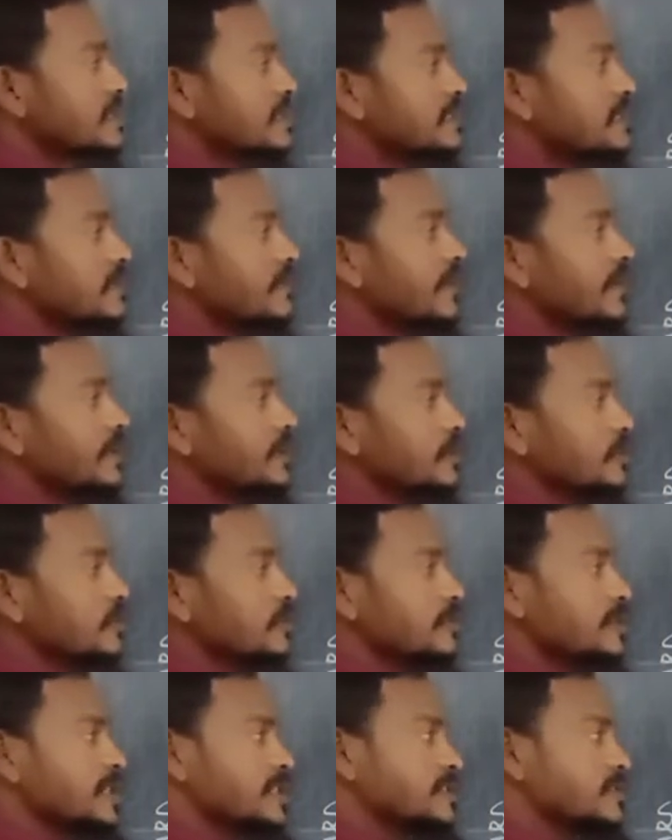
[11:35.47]

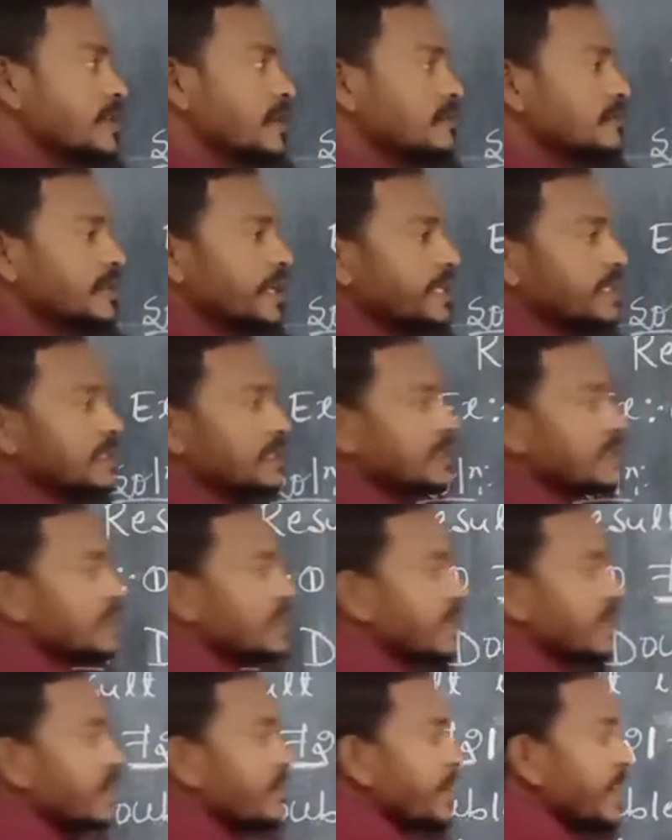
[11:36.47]
72. Just you have to write
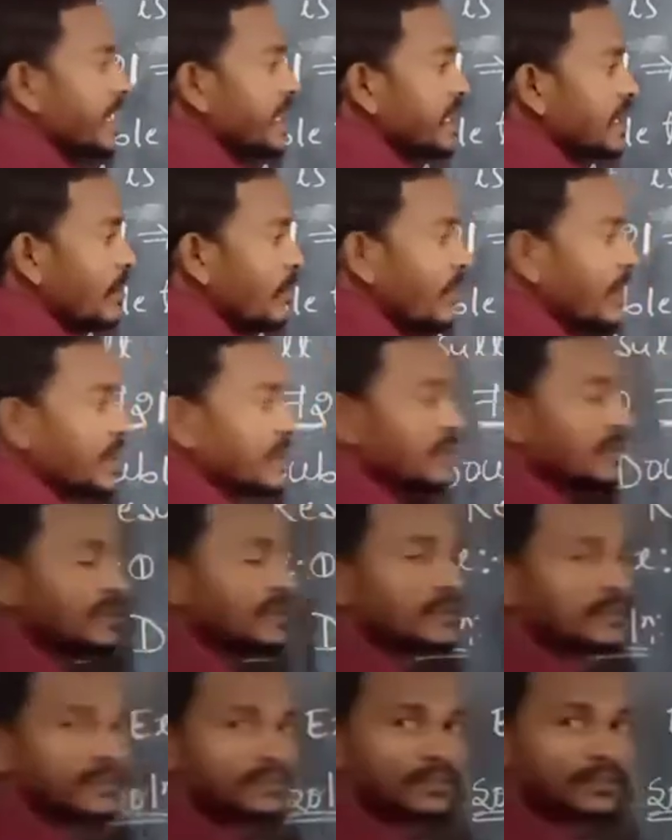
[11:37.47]
the remaining number.
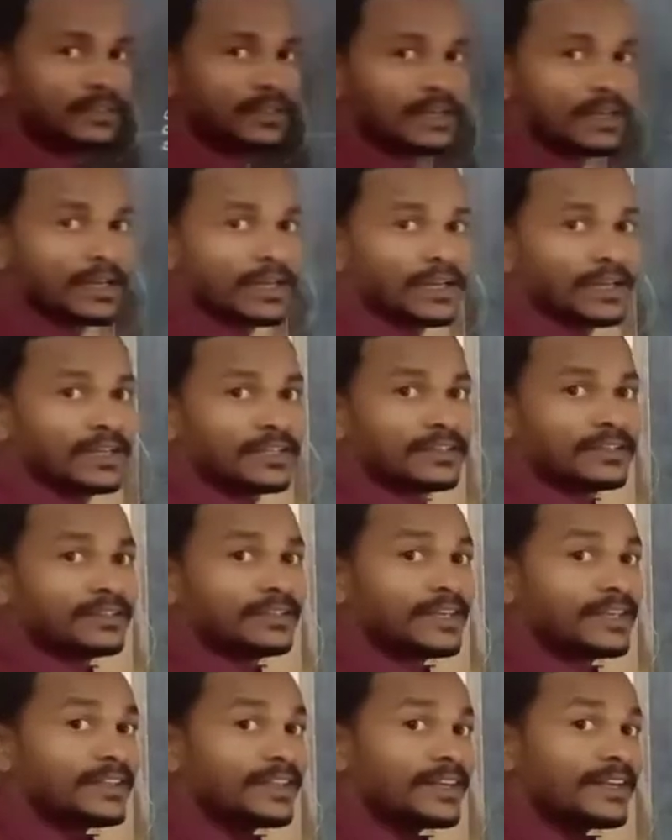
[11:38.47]

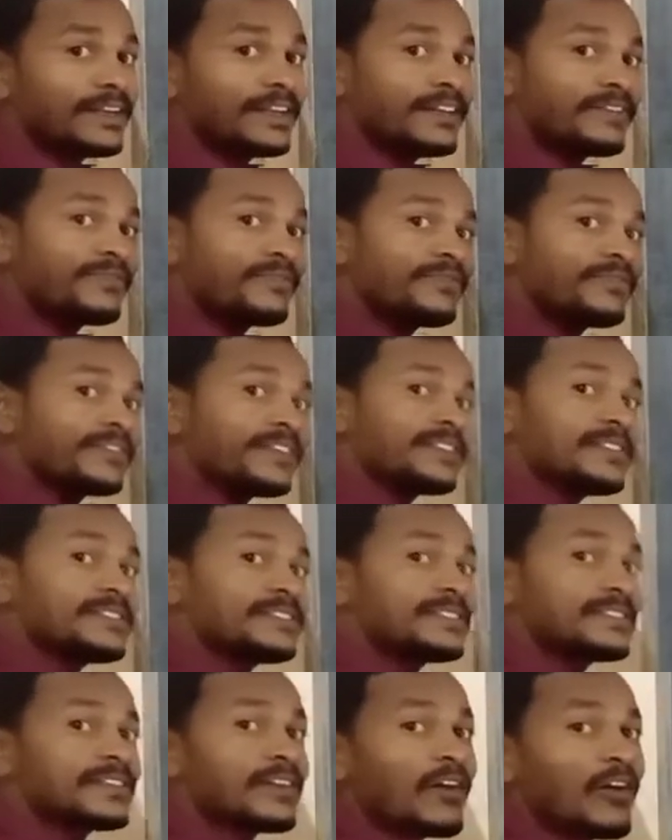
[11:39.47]
Then the
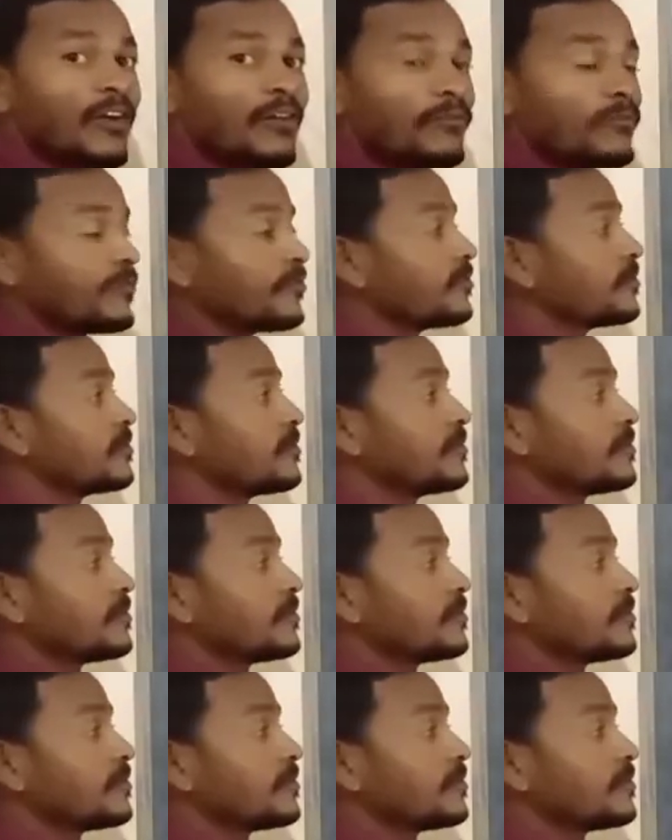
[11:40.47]
difference of